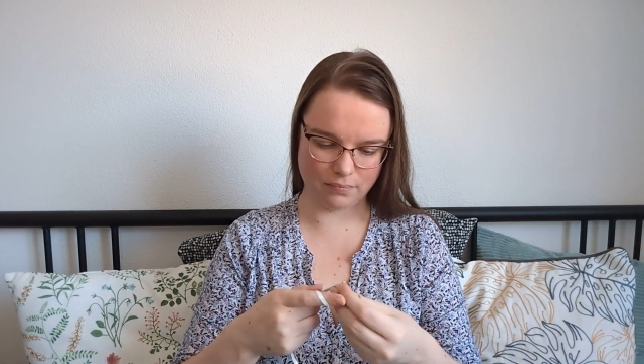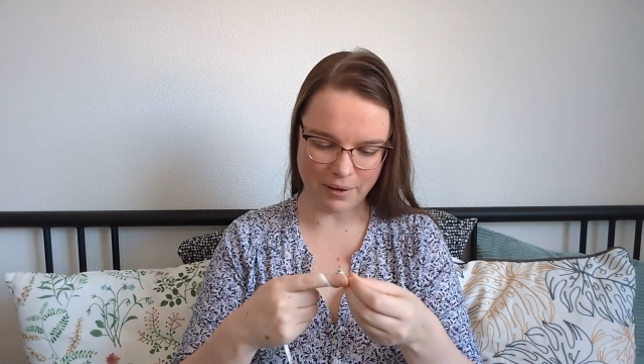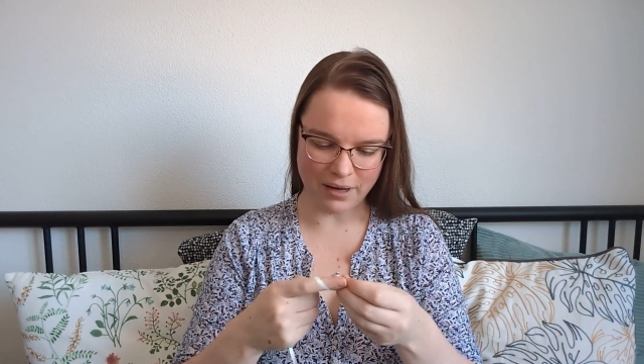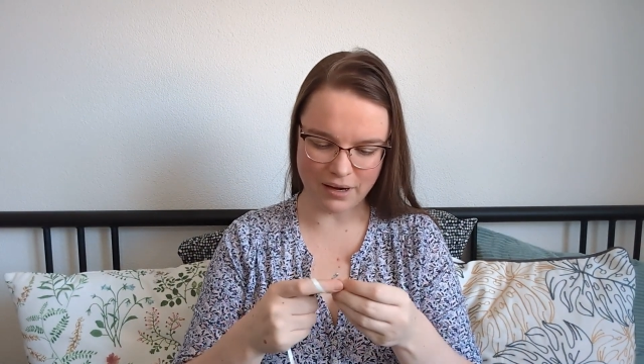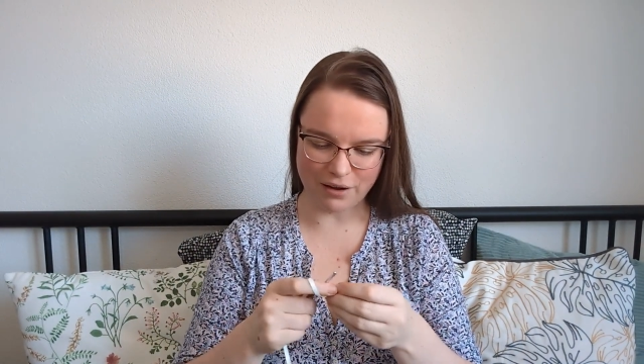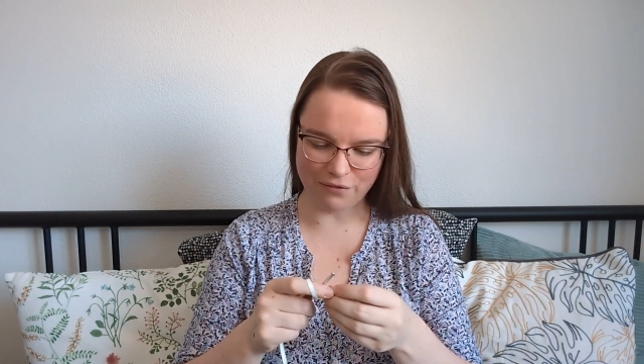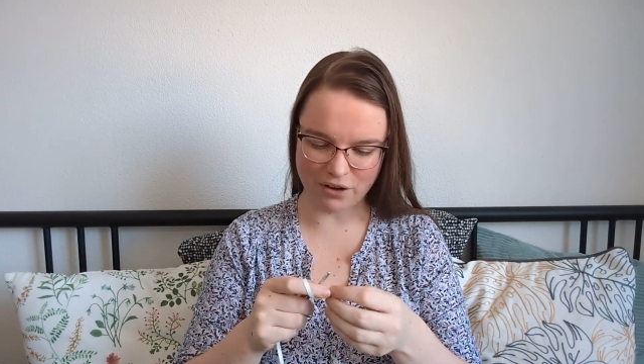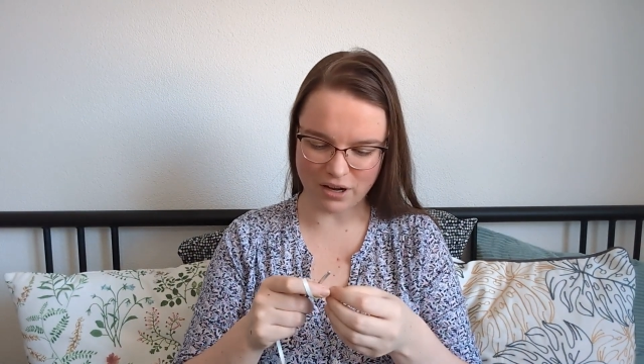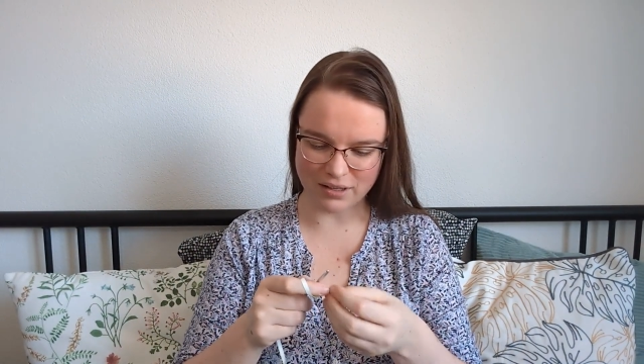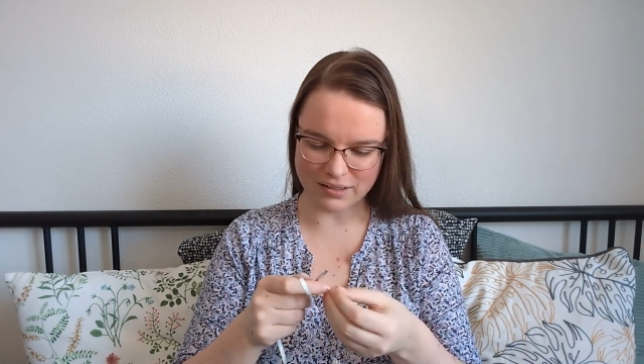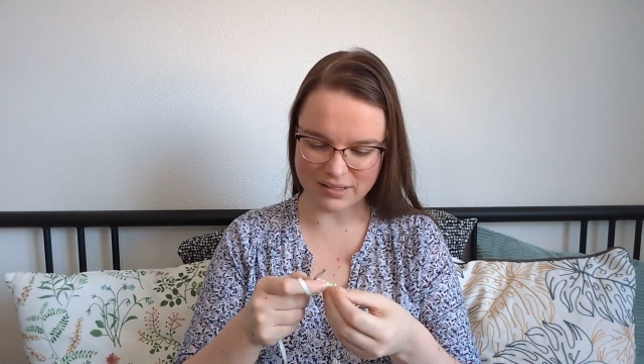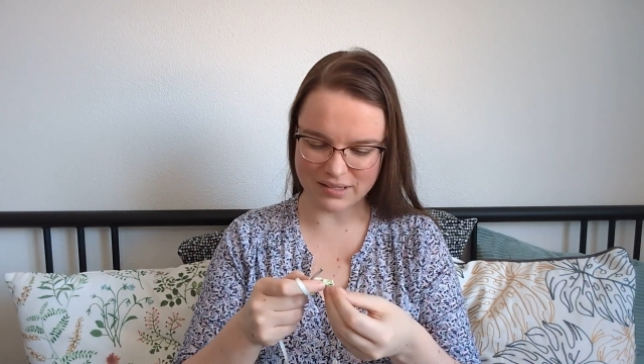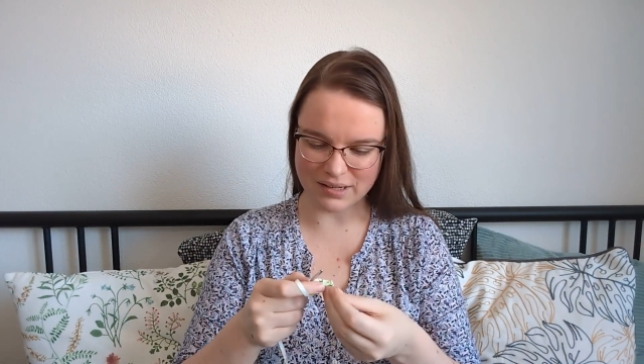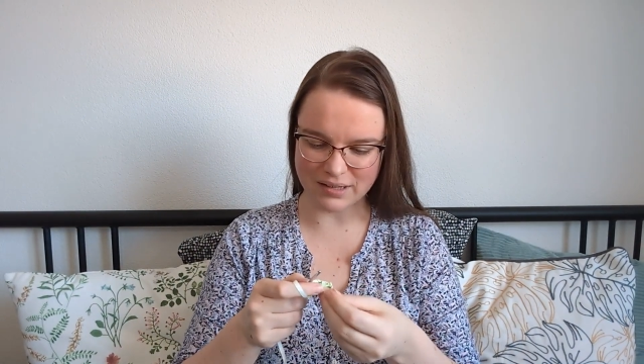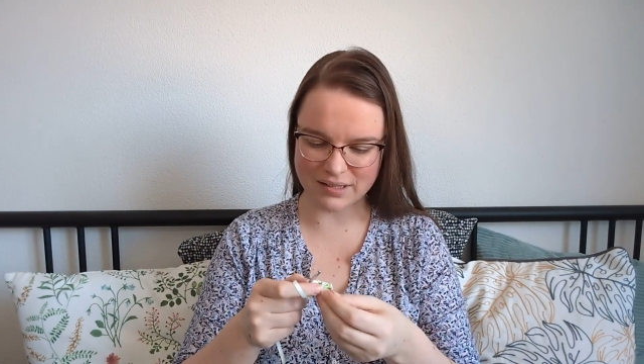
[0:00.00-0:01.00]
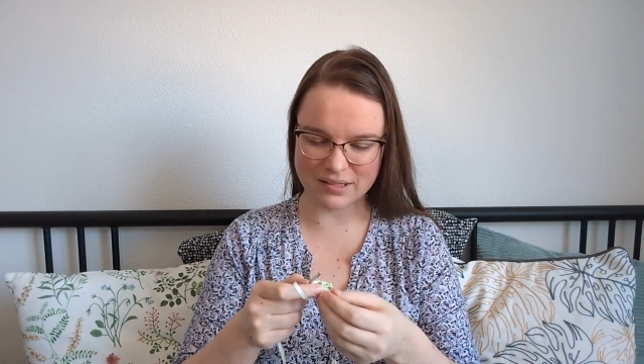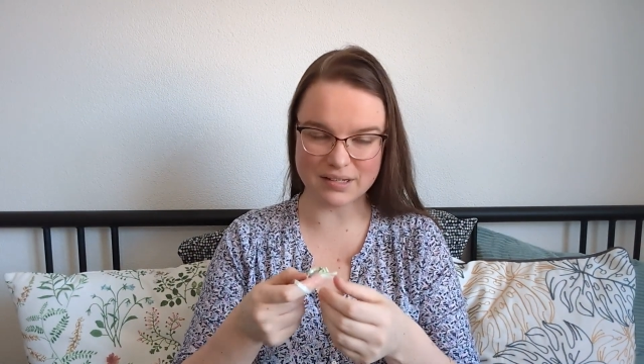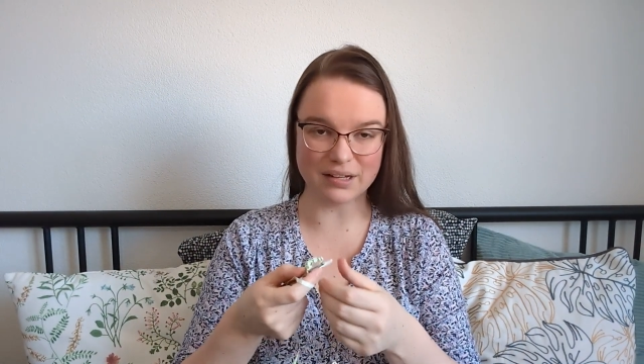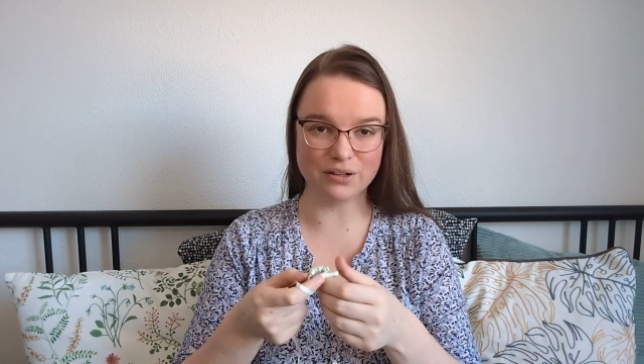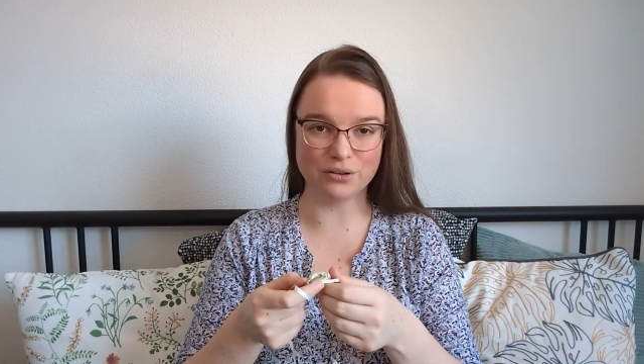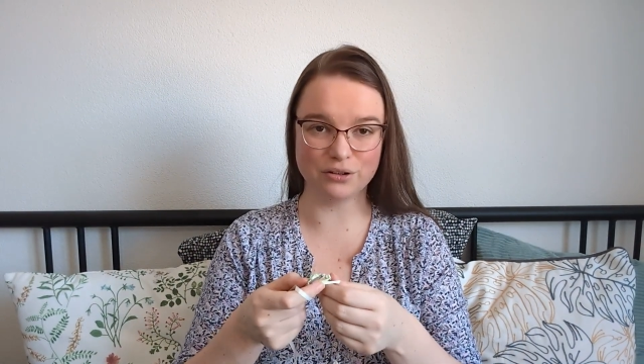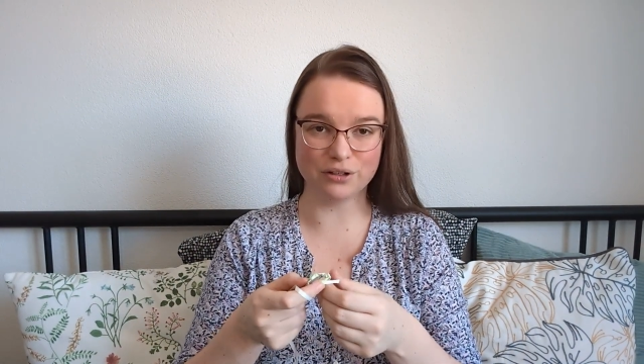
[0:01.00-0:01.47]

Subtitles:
But I've got 6 single